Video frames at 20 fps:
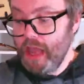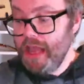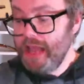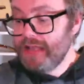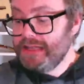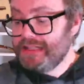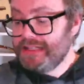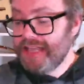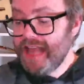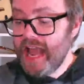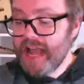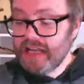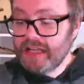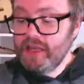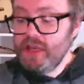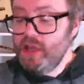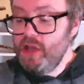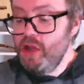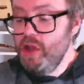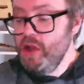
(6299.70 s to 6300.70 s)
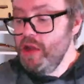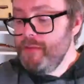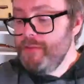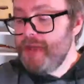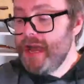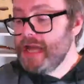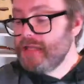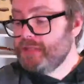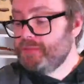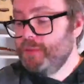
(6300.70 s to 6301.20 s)
Exactly who
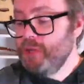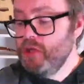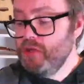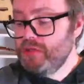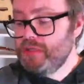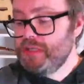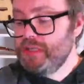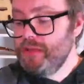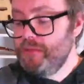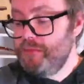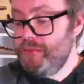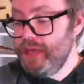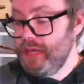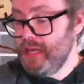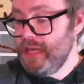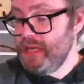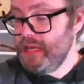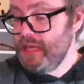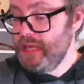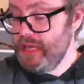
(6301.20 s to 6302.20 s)
am I supposed to be?